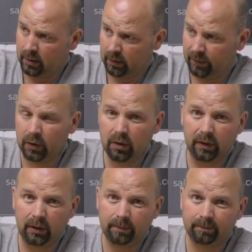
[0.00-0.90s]
The
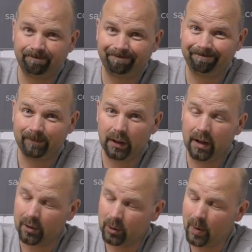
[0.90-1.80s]
Fluval,
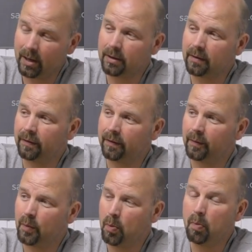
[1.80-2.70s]
they're expensive,
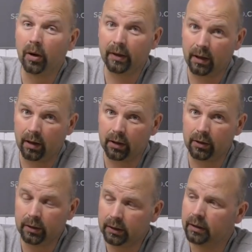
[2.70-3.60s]
but they are
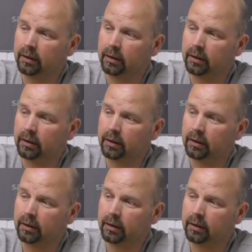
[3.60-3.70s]
good.